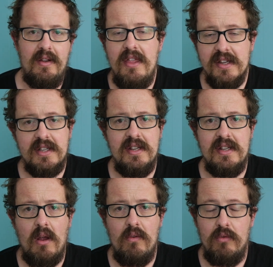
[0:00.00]
This is
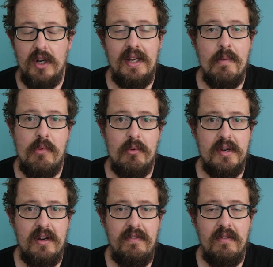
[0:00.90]
really
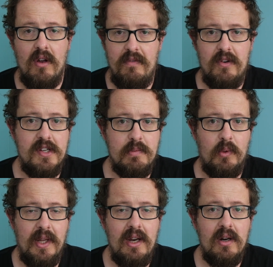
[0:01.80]
important if you've got a very
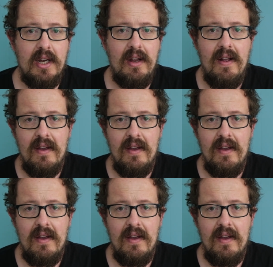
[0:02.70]
small area.